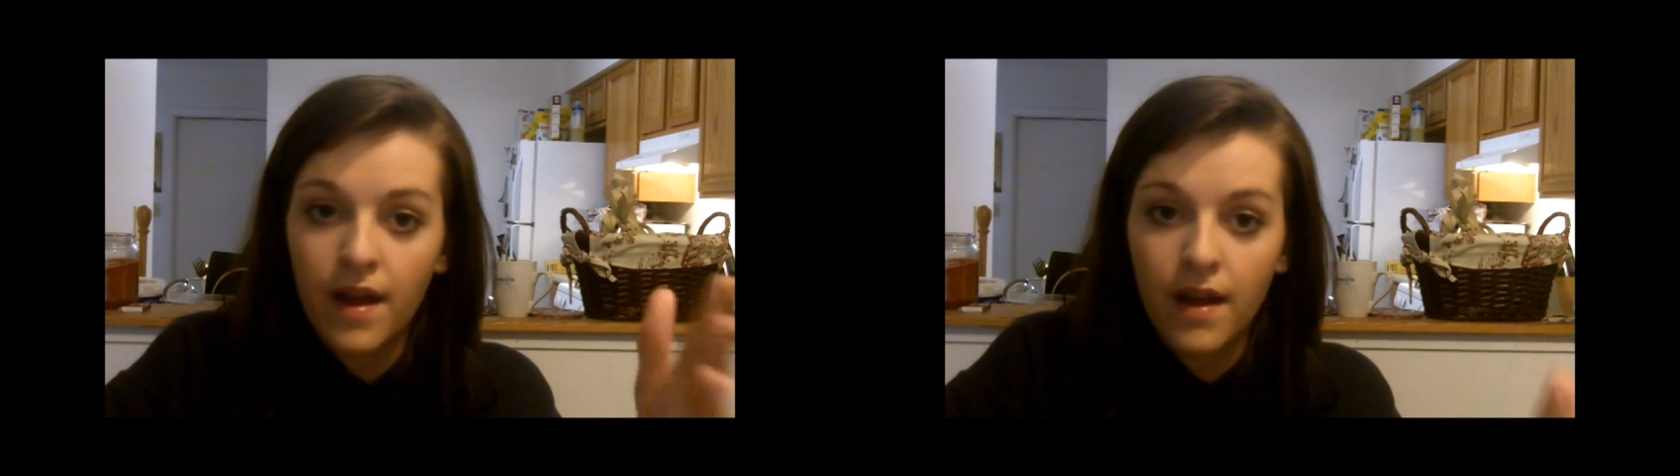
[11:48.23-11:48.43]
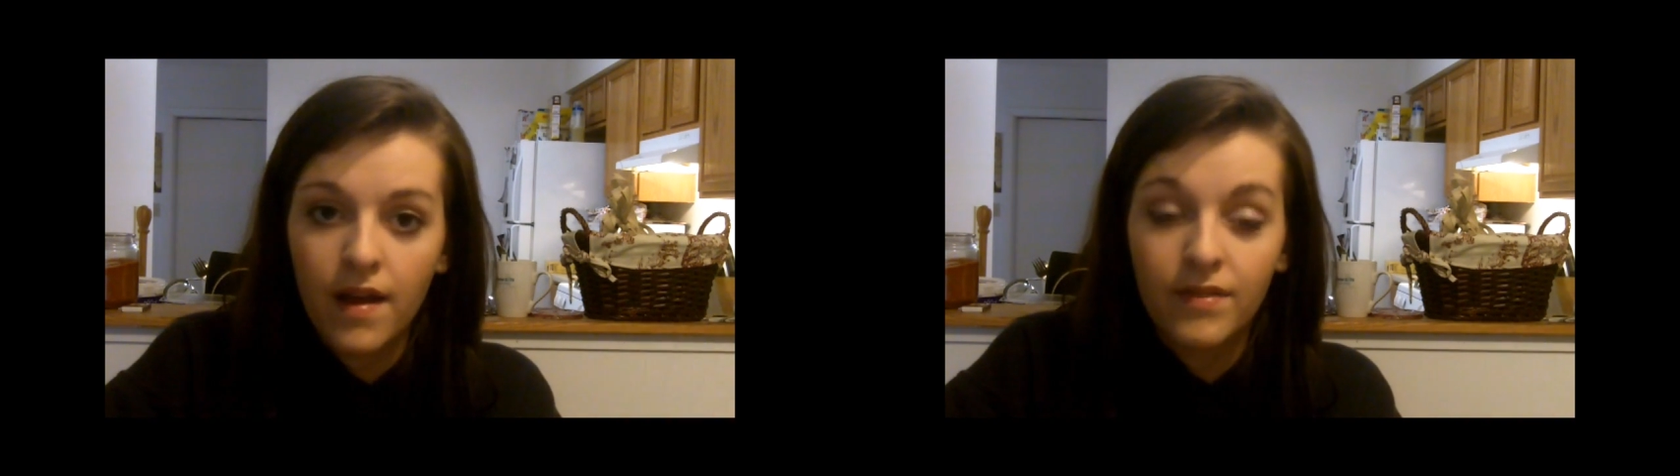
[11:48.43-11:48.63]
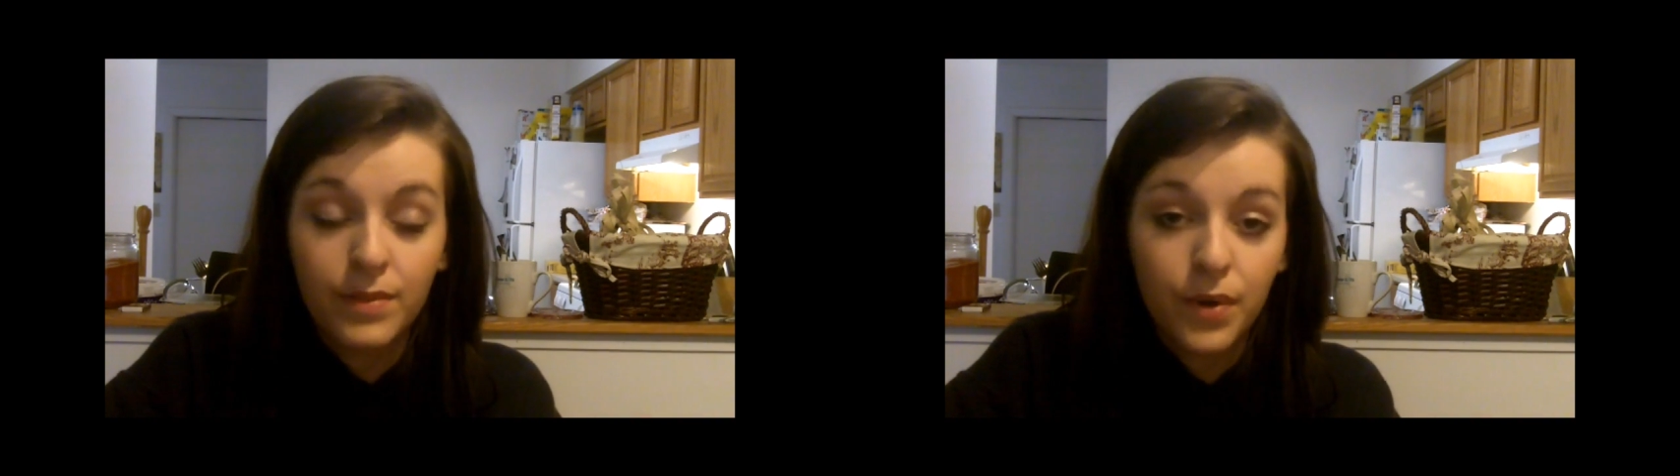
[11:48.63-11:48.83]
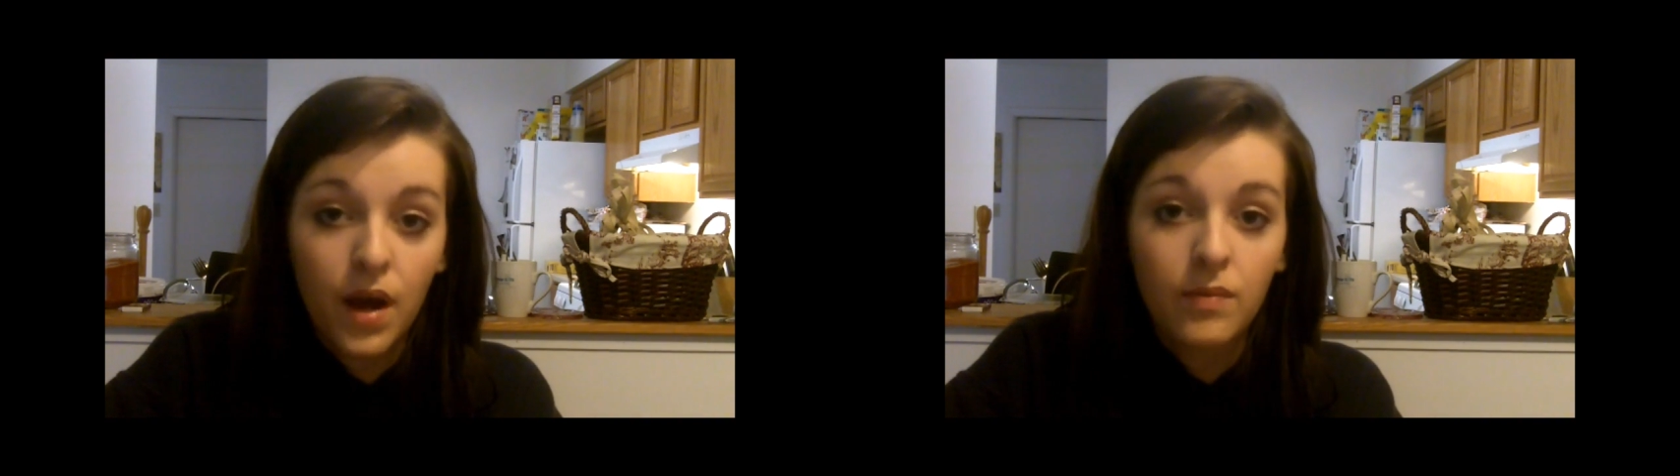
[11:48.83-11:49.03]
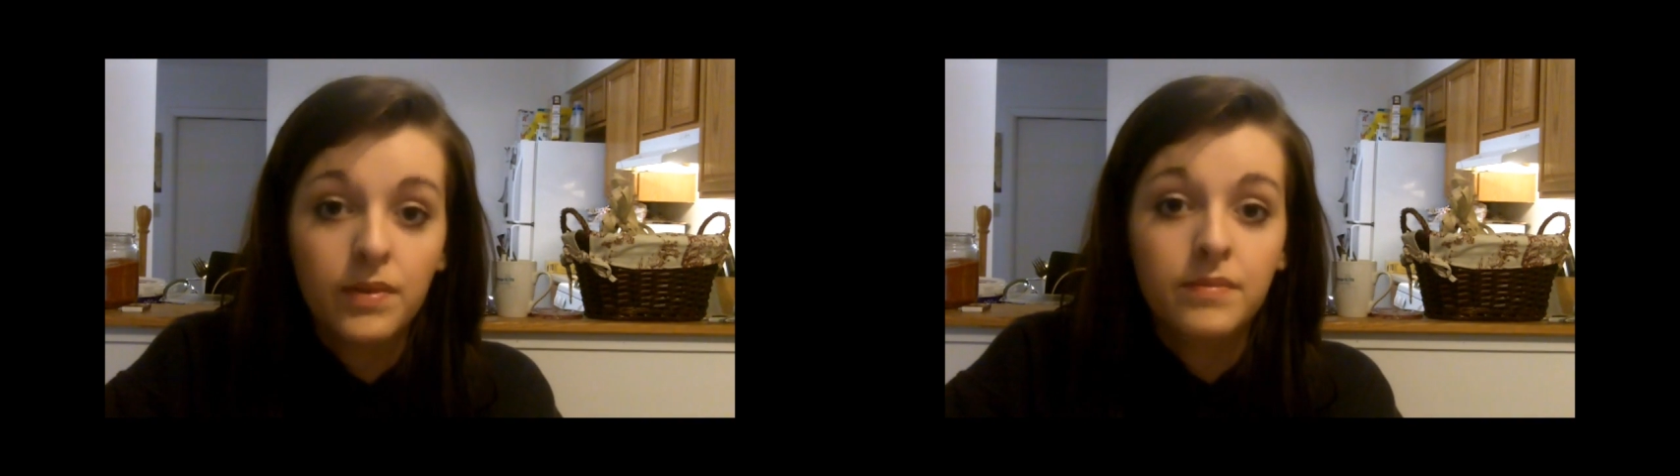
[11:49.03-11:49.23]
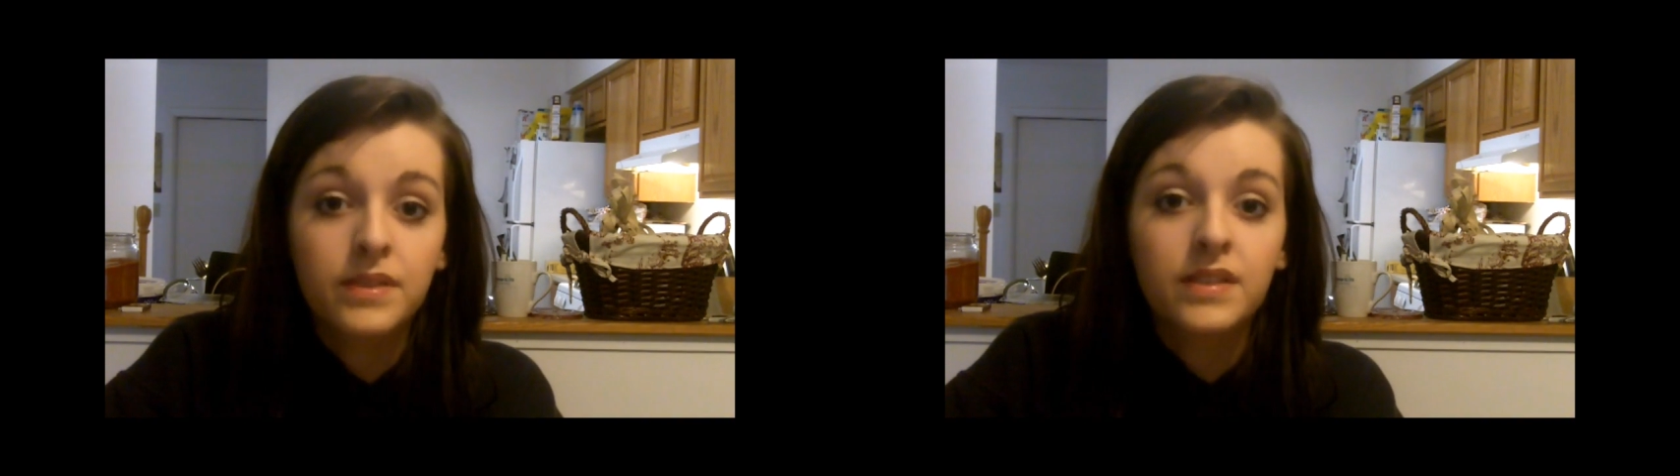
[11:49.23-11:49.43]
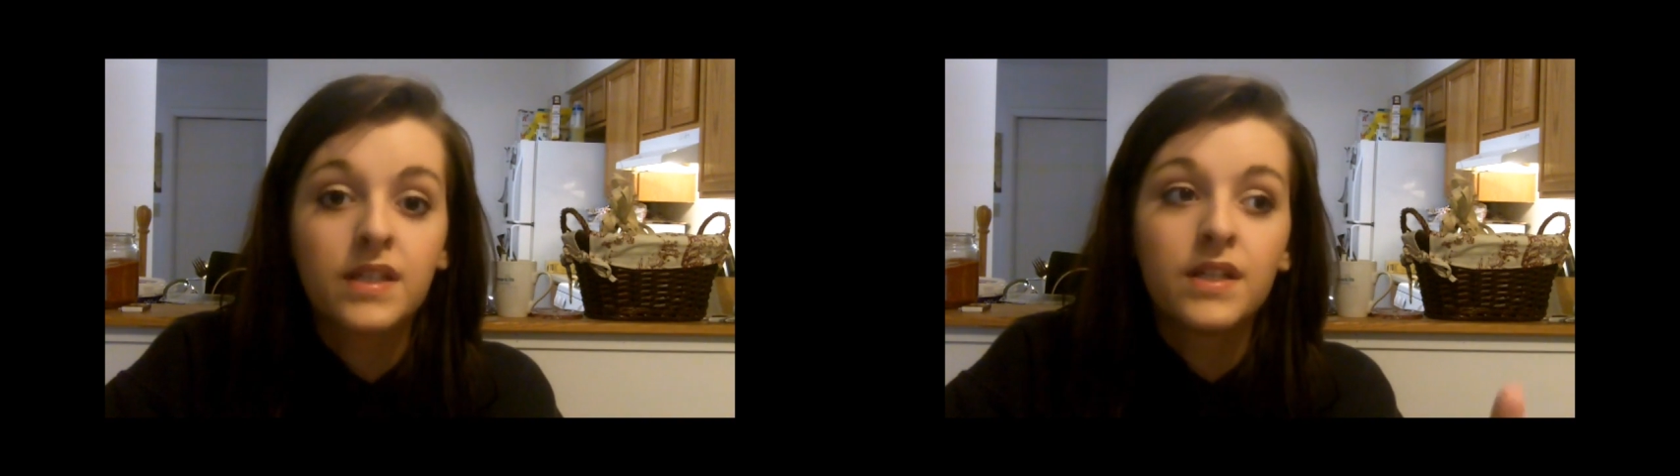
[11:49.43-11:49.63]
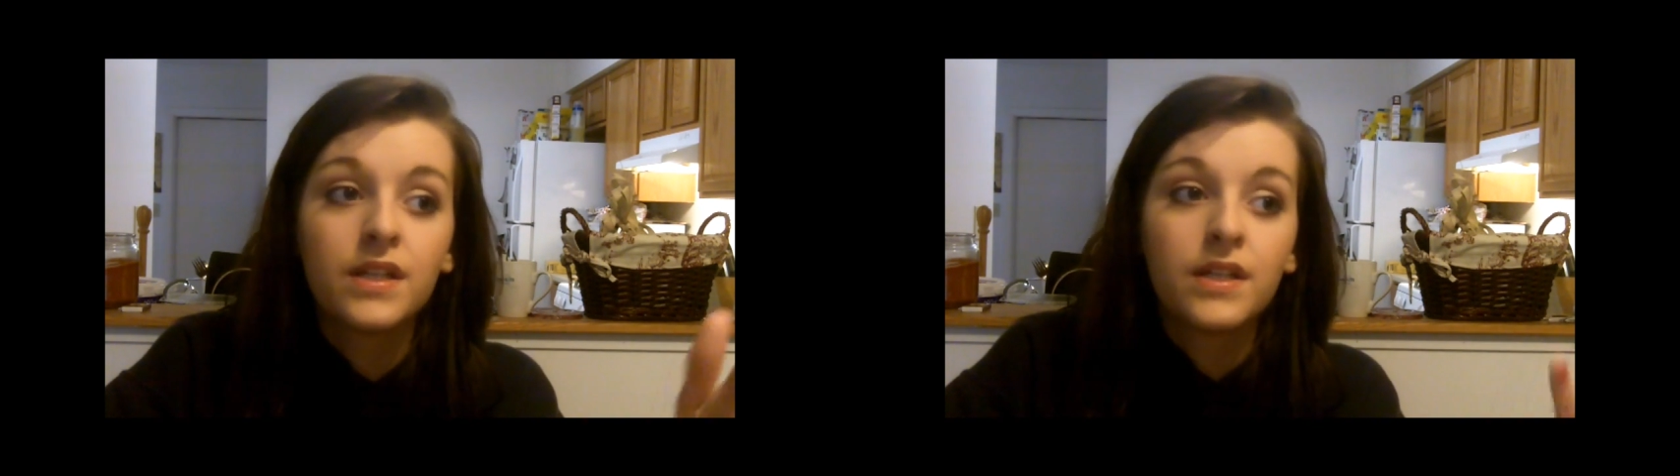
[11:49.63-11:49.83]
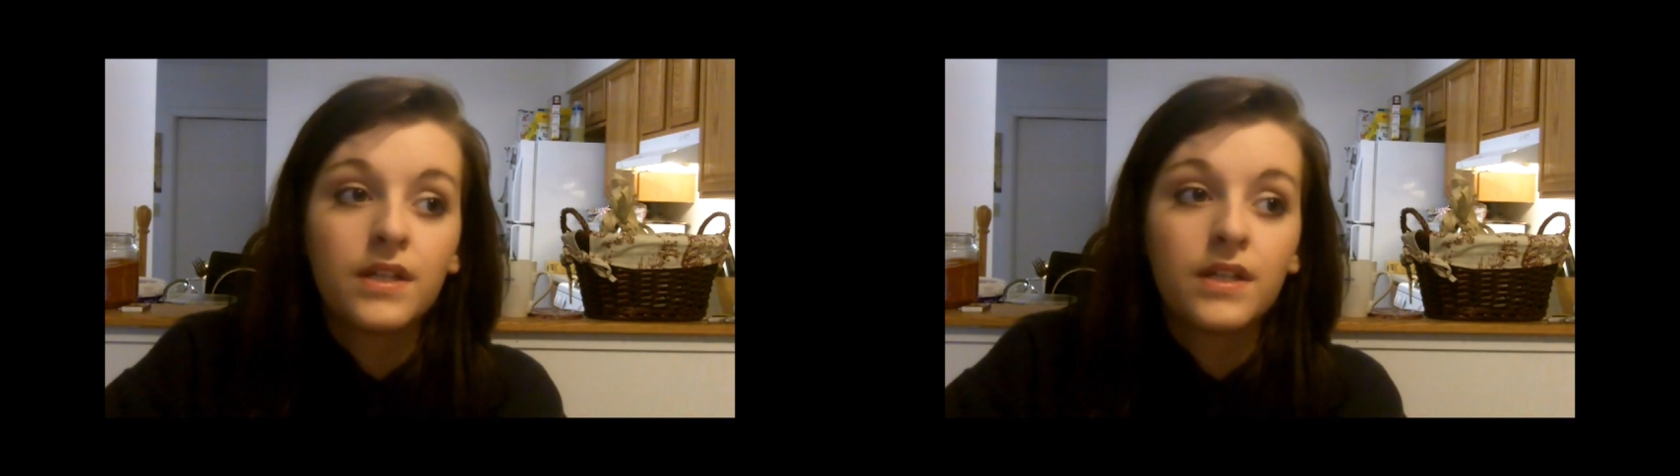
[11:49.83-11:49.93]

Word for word: have any problems,